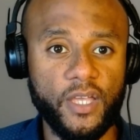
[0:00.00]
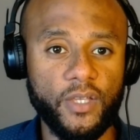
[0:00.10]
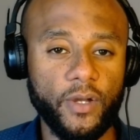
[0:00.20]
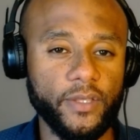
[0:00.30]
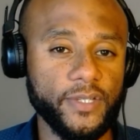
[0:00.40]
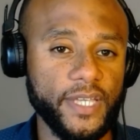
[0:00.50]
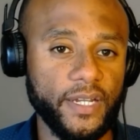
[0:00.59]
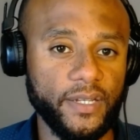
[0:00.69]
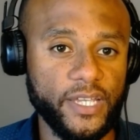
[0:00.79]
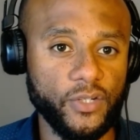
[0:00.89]
you understand
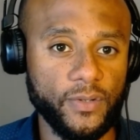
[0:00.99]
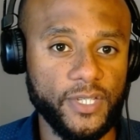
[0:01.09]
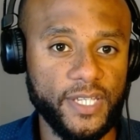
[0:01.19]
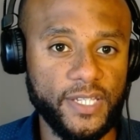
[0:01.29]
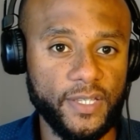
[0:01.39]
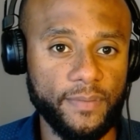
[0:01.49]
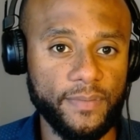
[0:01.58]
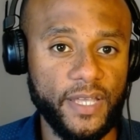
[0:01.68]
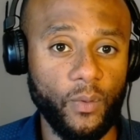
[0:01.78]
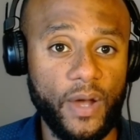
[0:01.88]
electrical
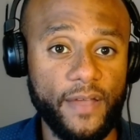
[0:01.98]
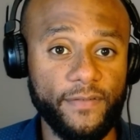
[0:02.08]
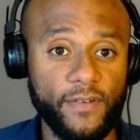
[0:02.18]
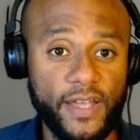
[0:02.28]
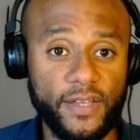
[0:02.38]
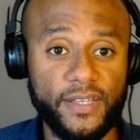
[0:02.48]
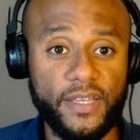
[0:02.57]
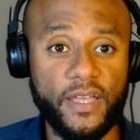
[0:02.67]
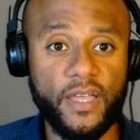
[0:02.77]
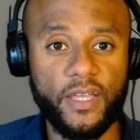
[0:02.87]
systems, and quite
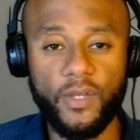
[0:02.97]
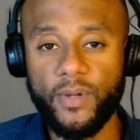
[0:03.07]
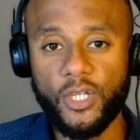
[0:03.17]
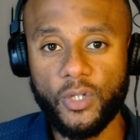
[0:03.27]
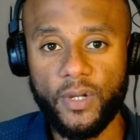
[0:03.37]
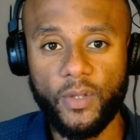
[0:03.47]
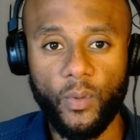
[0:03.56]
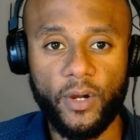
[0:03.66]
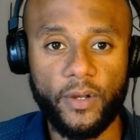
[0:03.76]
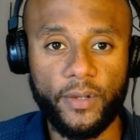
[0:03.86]
frankly, you enjoy the
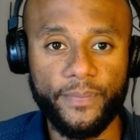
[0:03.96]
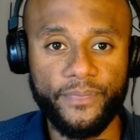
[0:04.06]
work.